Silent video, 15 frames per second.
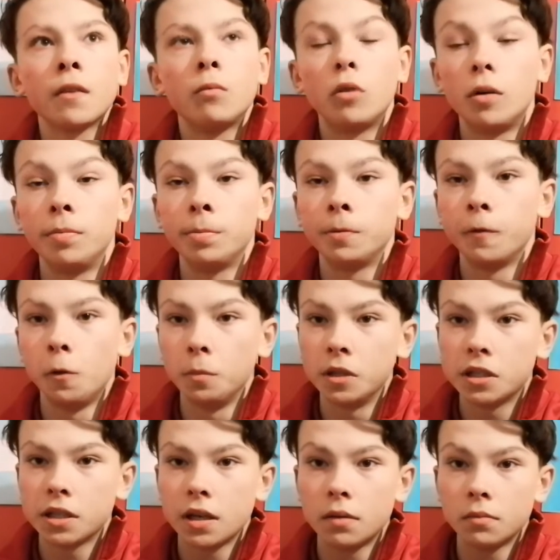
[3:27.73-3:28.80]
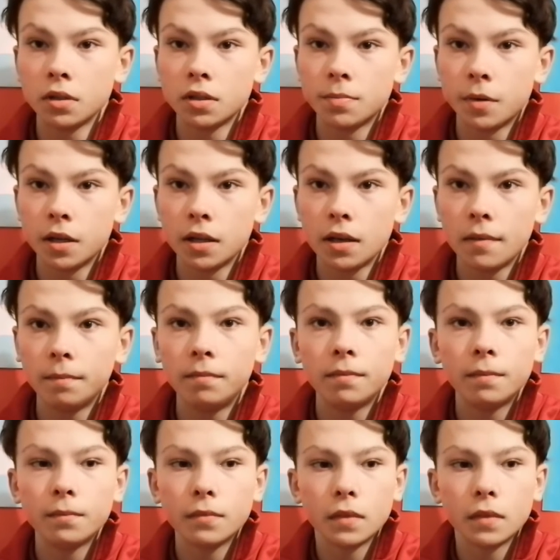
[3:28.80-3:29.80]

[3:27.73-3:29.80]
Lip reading: what a performance that was by them.